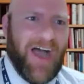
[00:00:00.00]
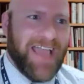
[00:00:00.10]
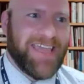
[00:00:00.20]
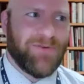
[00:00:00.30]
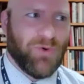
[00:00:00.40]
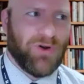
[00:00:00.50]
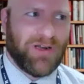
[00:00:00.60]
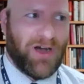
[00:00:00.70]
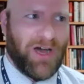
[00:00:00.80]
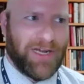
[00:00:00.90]
I can work
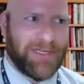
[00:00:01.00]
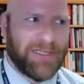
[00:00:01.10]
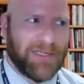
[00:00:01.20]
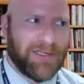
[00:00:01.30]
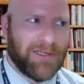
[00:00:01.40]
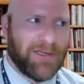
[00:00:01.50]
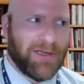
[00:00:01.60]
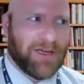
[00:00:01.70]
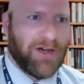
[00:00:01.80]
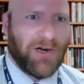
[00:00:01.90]
on
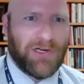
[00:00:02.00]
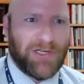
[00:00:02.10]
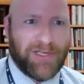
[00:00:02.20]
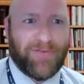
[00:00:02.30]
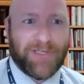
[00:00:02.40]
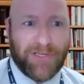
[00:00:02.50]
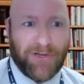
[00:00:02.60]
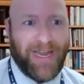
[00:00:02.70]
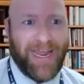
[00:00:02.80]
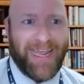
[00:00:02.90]
cars of a
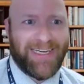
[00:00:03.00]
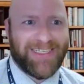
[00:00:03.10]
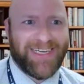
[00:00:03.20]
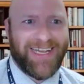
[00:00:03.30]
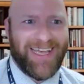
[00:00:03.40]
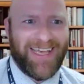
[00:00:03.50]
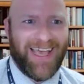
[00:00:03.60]
certain age. uh,